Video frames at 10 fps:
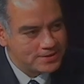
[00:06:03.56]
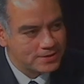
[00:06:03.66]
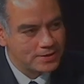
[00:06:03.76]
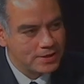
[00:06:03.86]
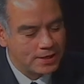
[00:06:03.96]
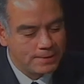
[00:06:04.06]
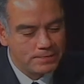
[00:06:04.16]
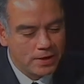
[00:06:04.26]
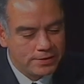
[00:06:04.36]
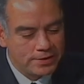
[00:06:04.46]
year mm
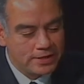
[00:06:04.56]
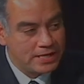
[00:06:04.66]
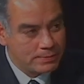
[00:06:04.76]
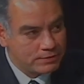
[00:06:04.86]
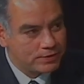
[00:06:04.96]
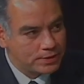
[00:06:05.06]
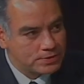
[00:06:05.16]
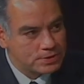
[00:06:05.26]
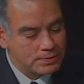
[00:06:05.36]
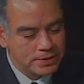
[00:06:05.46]
-hmm. on the Nieman
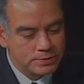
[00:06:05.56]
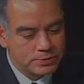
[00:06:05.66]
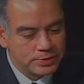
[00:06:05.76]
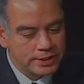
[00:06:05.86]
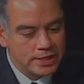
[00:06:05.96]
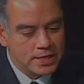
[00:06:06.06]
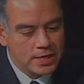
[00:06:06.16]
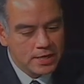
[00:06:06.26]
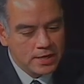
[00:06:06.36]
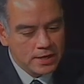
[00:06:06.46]
Fellowship. And it mm -hmm. was uh-huh. really
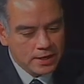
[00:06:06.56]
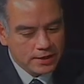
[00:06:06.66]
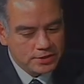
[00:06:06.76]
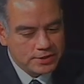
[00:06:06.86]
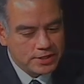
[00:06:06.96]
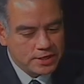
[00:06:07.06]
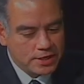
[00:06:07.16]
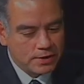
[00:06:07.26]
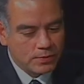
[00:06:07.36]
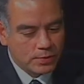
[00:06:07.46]
just a
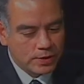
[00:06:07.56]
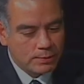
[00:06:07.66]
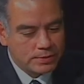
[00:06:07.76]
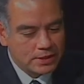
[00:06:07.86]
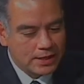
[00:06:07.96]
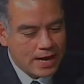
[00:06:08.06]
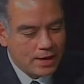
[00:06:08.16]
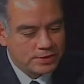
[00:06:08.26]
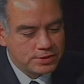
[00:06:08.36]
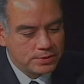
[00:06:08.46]
year where I was
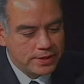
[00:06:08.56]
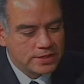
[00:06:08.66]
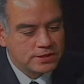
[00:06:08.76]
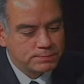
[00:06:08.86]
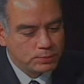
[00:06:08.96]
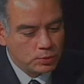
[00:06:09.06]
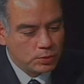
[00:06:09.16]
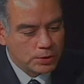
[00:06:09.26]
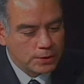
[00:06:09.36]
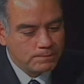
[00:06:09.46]
allowed to
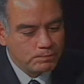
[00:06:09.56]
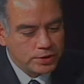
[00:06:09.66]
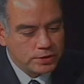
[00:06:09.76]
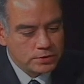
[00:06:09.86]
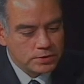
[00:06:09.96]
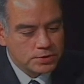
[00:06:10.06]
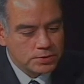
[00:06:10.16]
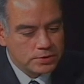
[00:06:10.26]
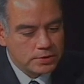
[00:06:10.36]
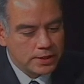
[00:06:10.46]
explore
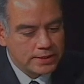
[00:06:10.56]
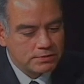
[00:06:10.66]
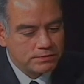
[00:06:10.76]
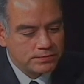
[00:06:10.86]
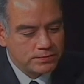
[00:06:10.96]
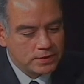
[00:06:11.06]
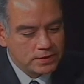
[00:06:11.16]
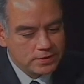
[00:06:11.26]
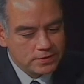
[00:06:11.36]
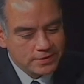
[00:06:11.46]
certain kinds of
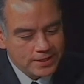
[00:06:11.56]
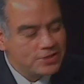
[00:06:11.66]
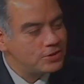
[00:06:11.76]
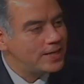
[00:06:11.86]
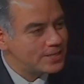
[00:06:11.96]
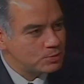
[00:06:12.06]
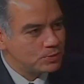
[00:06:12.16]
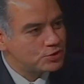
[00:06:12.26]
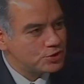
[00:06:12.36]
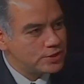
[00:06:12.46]

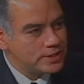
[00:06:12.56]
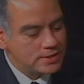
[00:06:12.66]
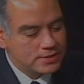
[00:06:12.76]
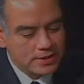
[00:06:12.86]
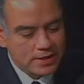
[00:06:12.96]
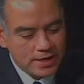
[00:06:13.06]
intellectual journeys mm -hmm. that